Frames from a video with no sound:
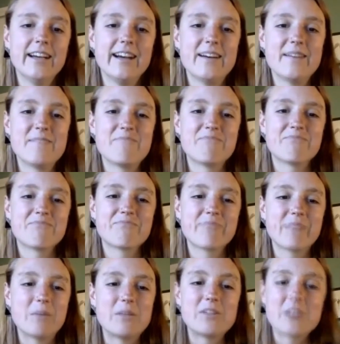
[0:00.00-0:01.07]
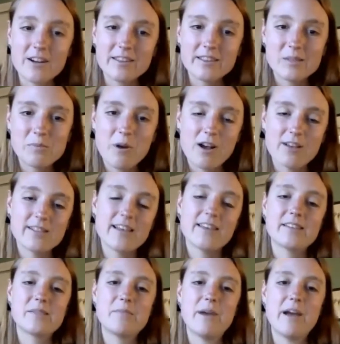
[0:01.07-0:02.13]
Um, we started this
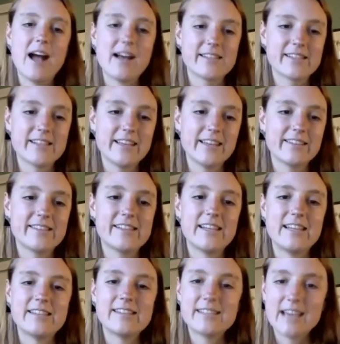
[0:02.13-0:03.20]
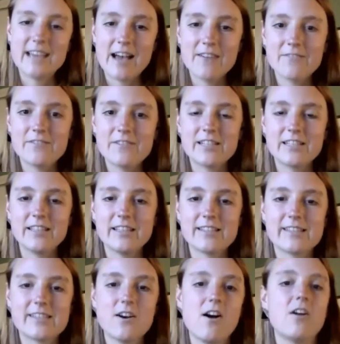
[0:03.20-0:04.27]
process by asking city staff to
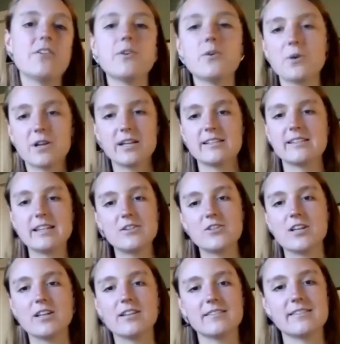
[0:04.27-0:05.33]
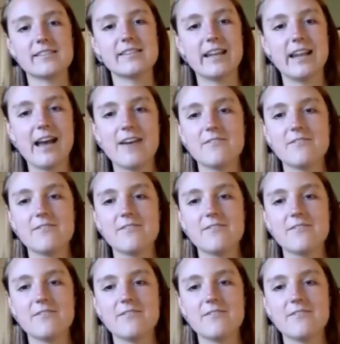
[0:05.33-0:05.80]
list all the organizations that